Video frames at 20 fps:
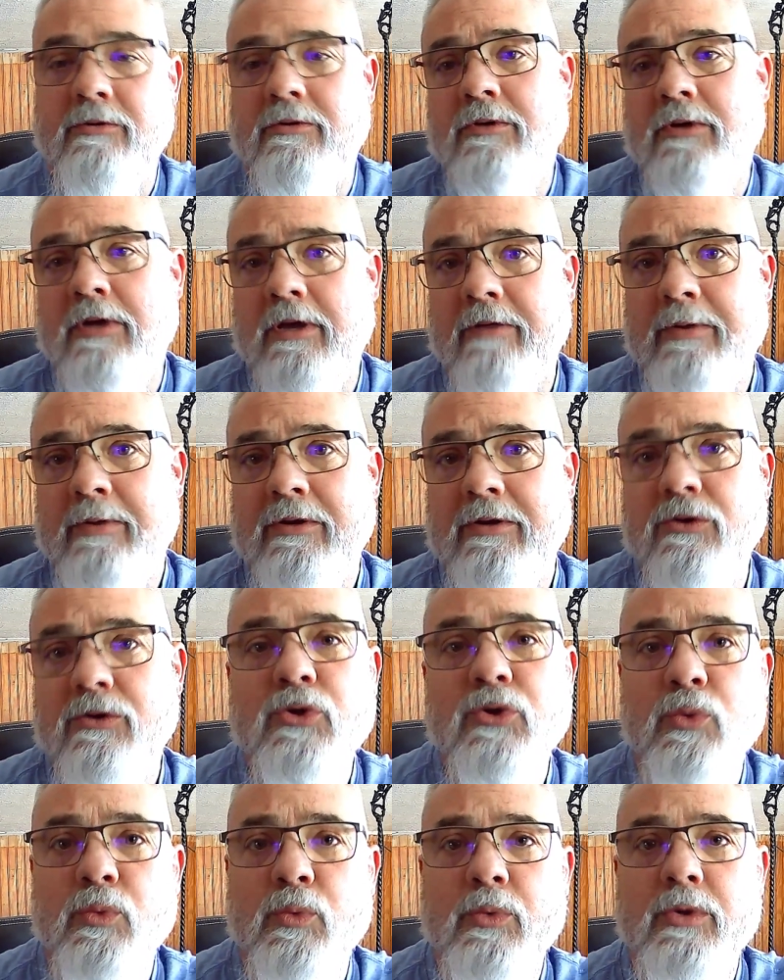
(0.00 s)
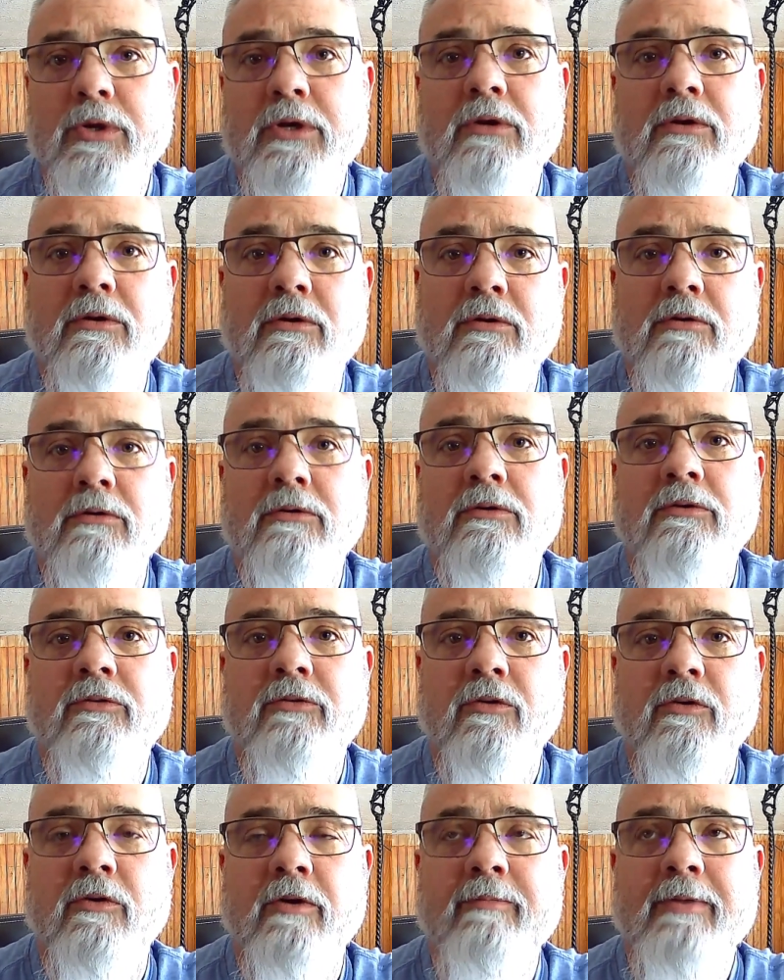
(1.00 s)
I've been doing
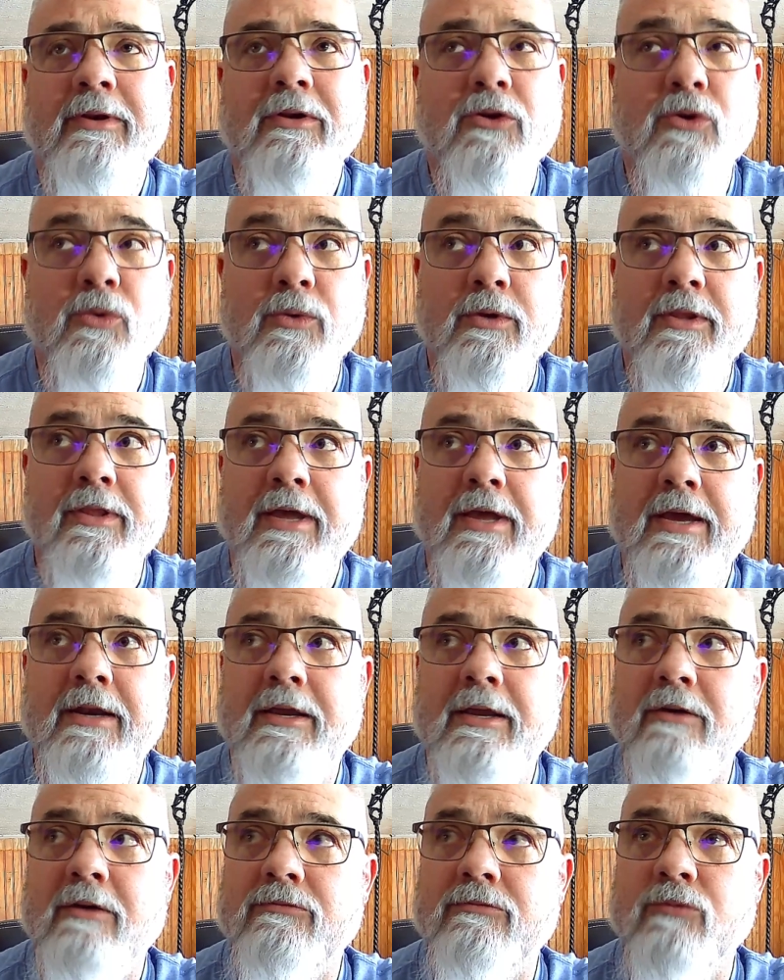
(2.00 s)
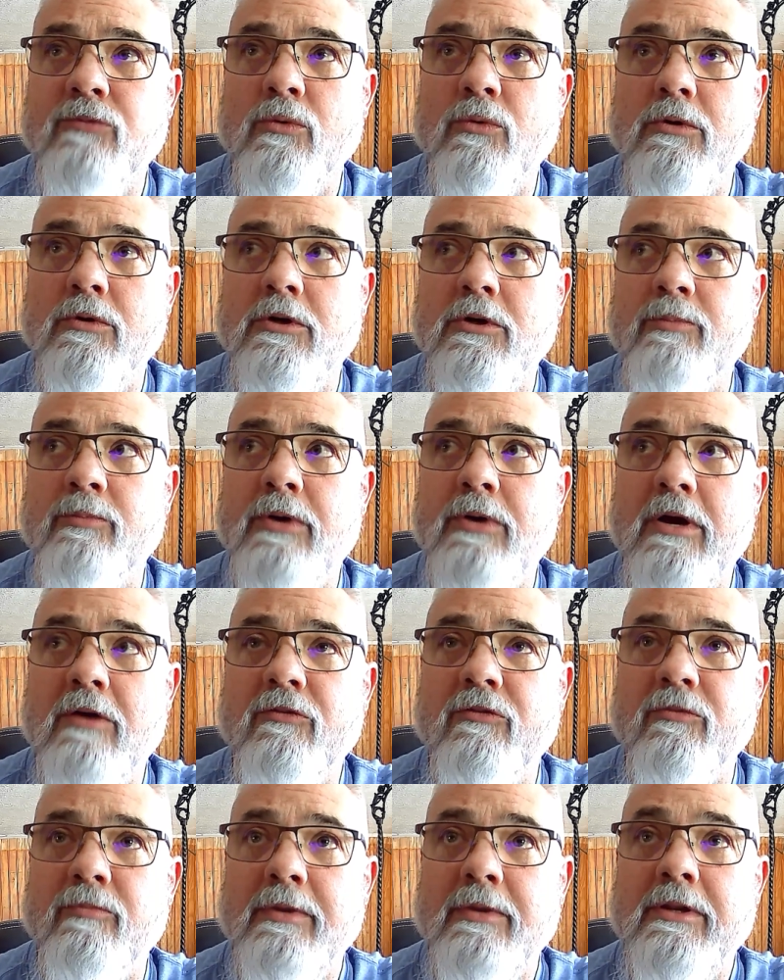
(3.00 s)
that now for
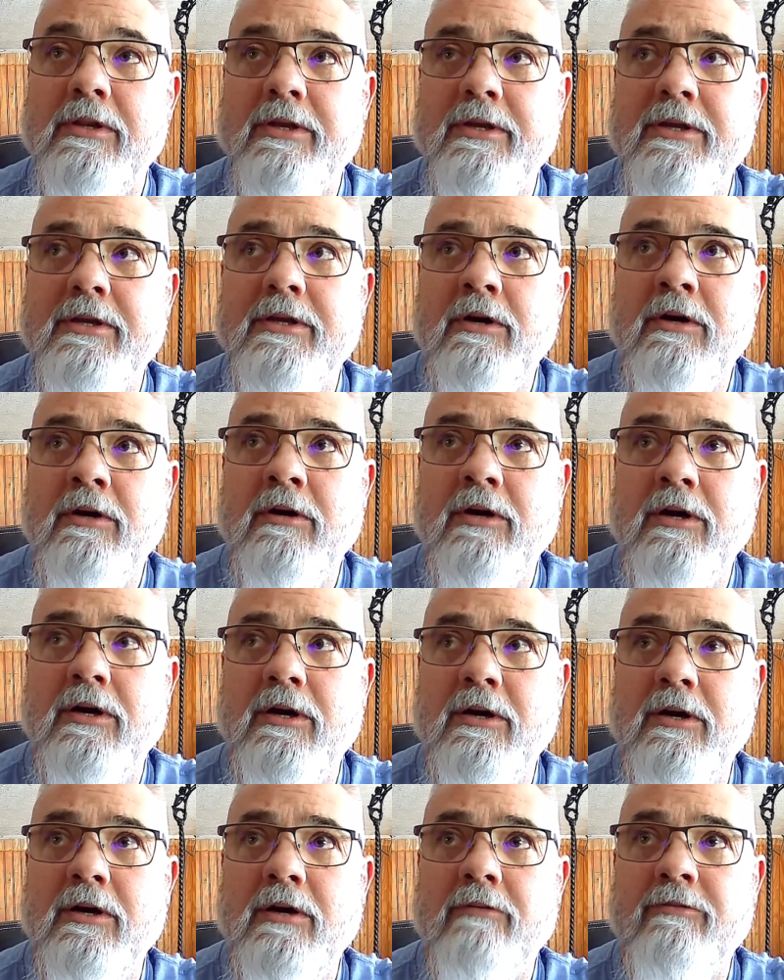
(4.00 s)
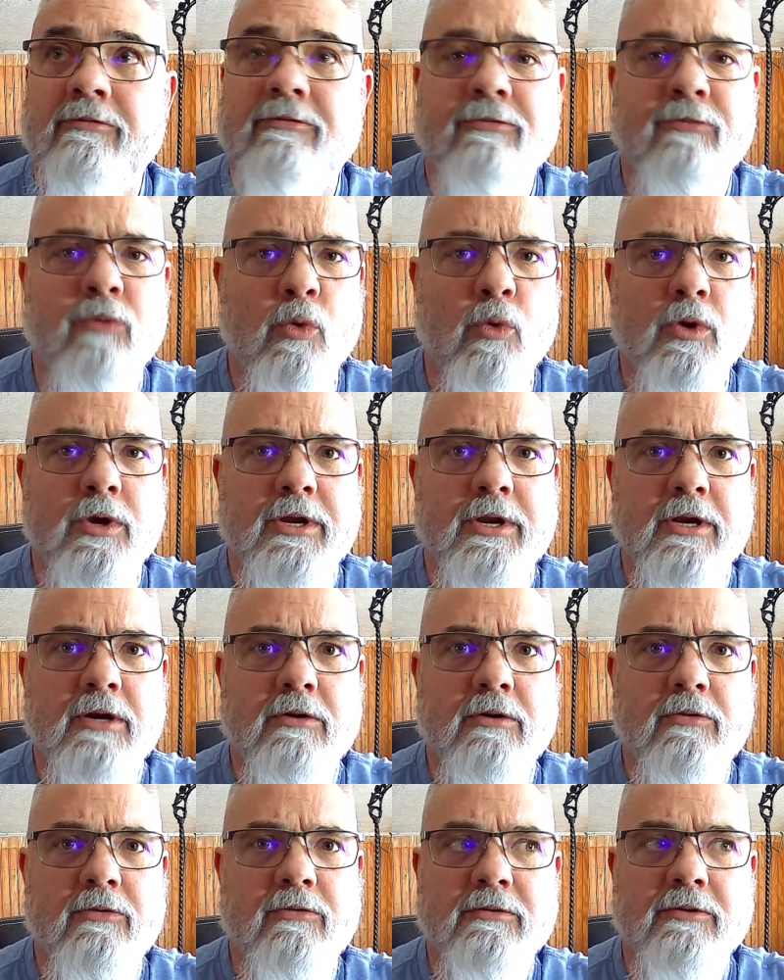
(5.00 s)
approximately 4
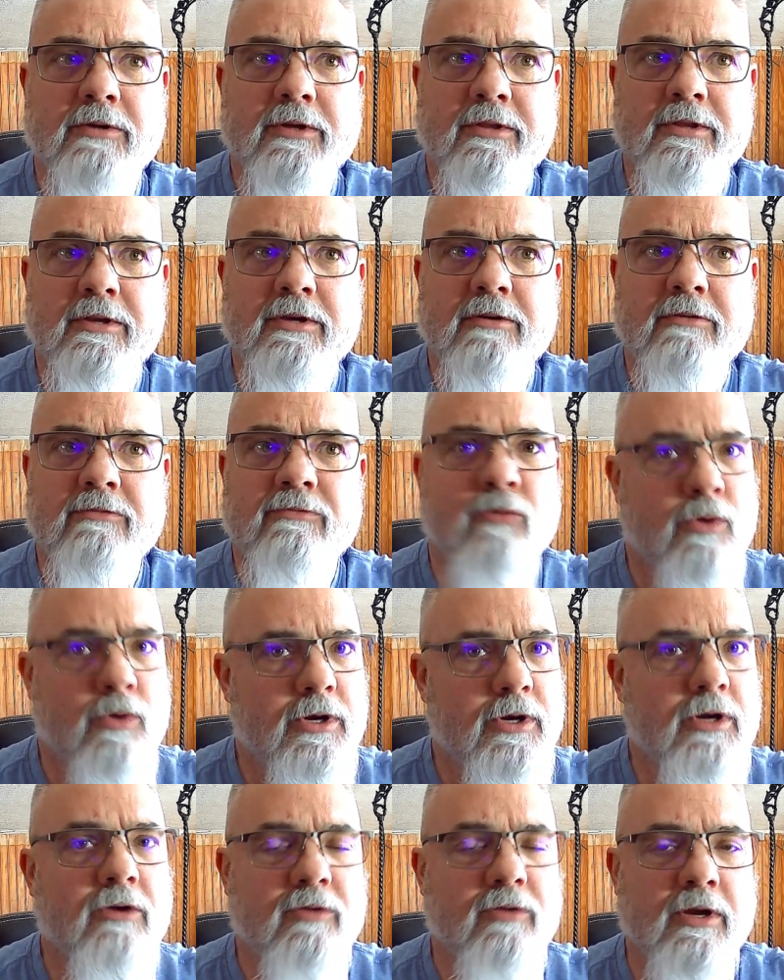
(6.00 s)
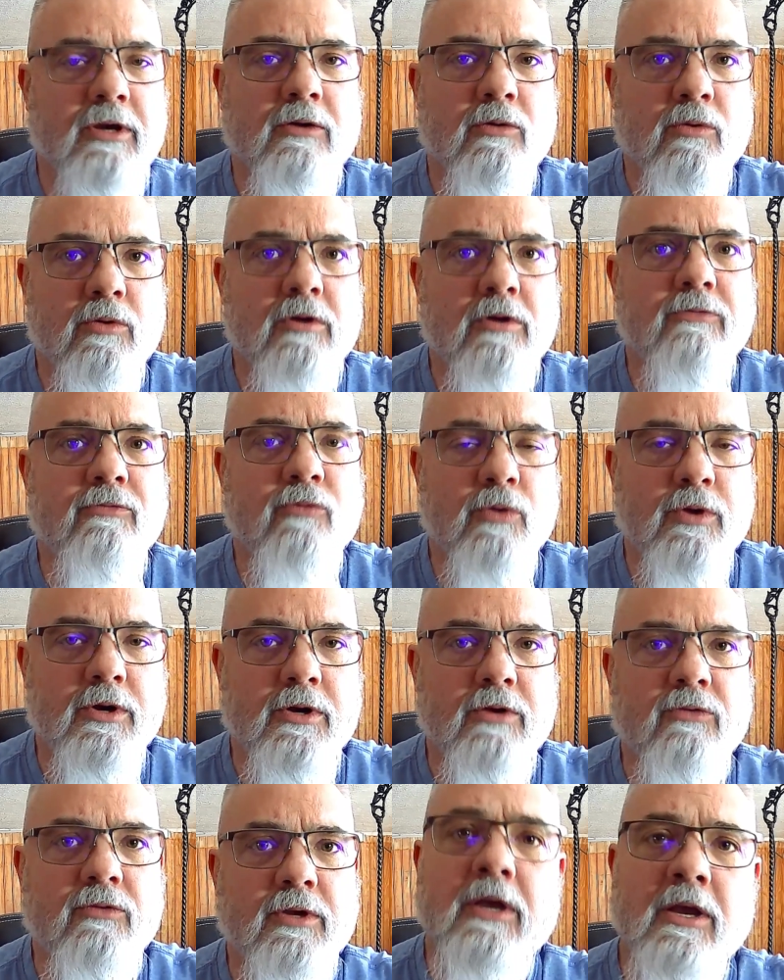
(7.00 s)
years. I think 4 years. Yeah, going on 4
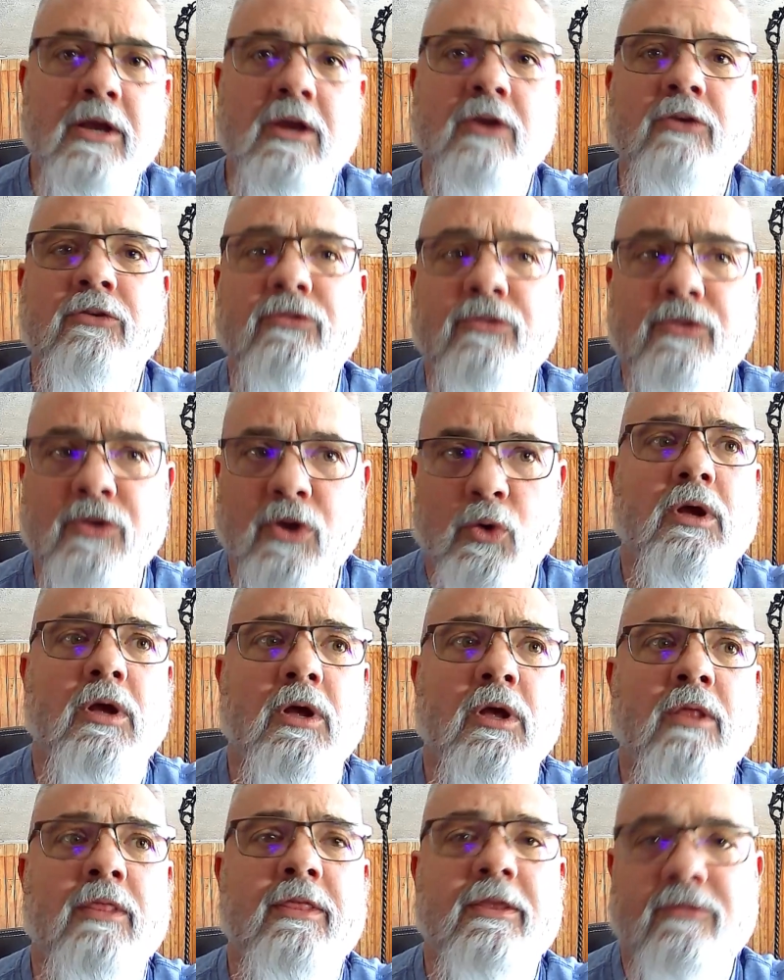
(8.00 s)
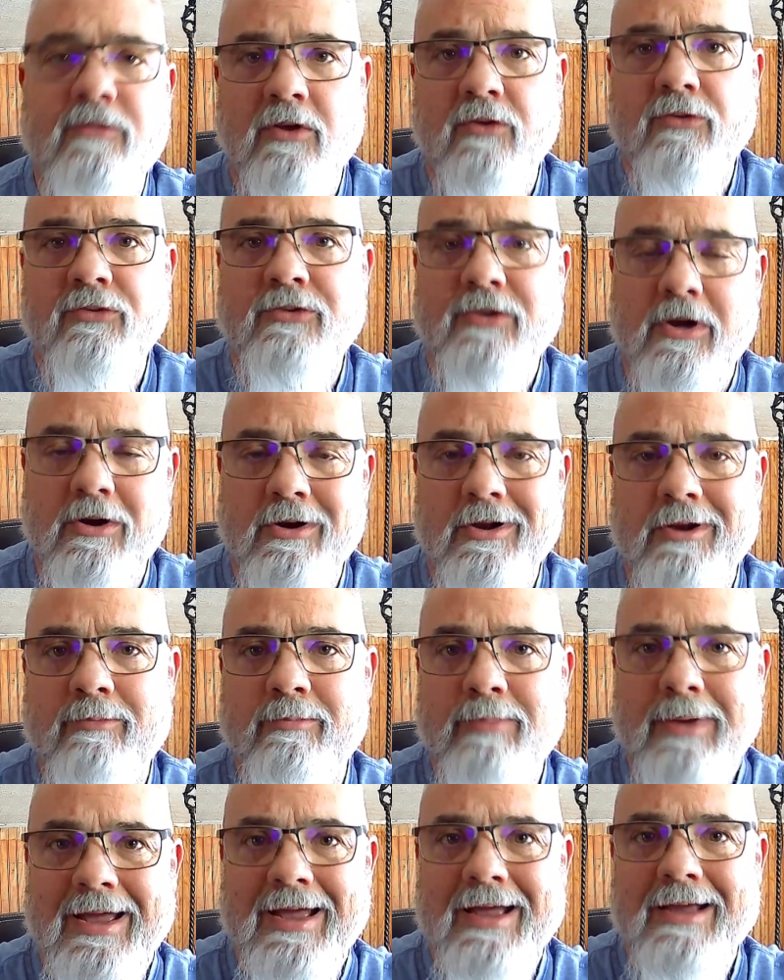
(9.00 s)
years now. So this all started
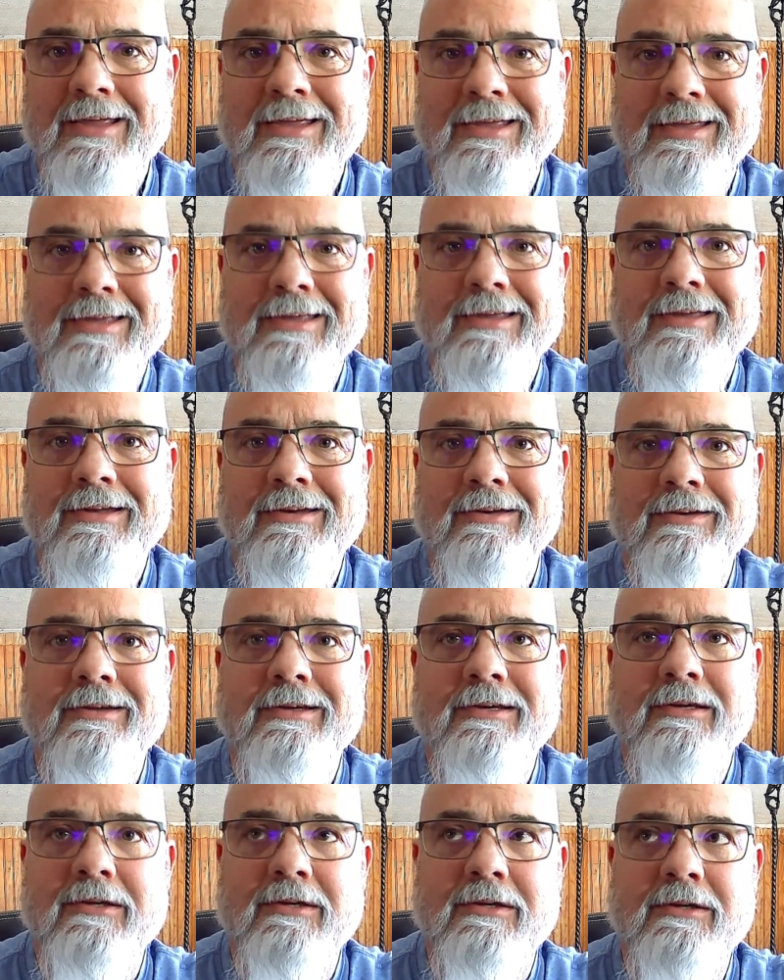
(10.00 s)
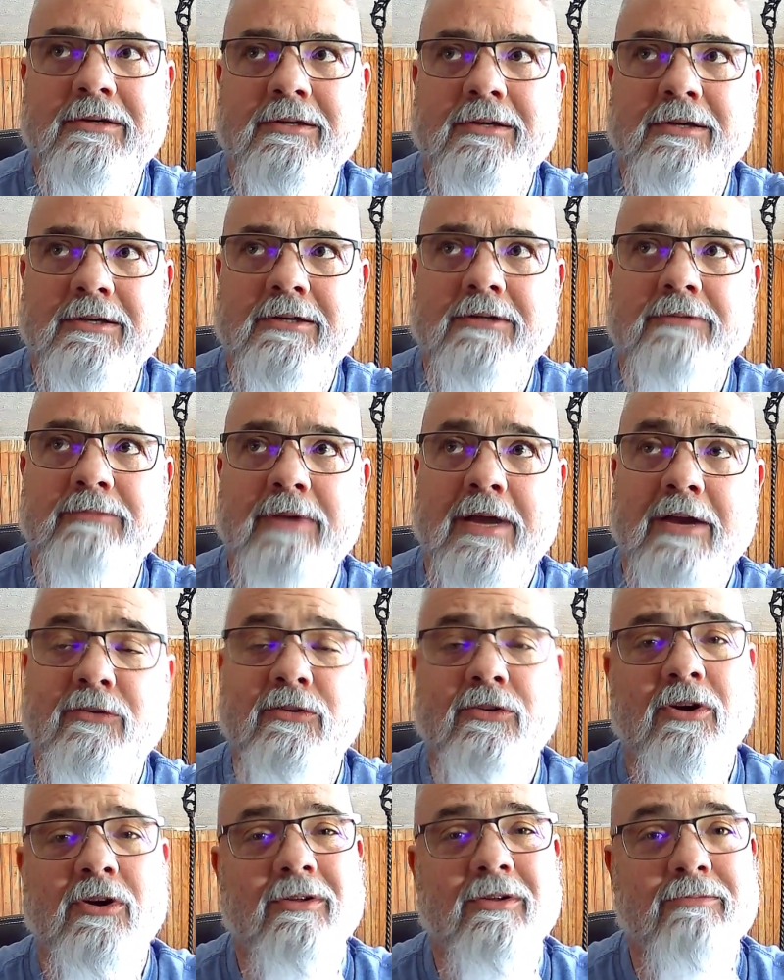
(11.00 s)
back in.
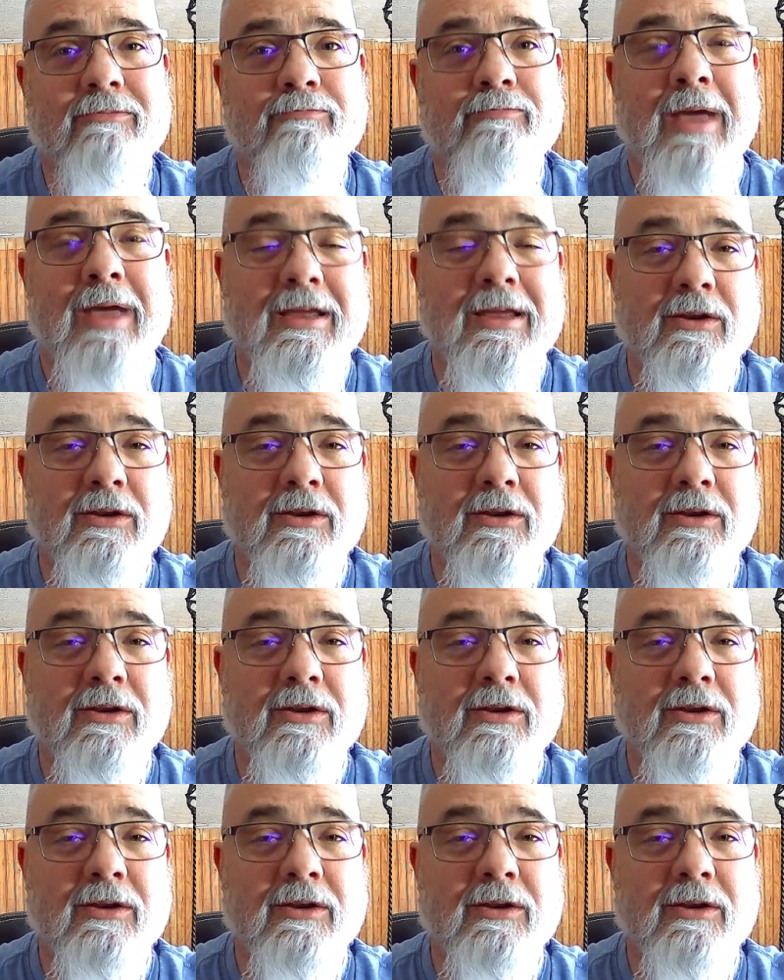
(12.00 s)
Started back in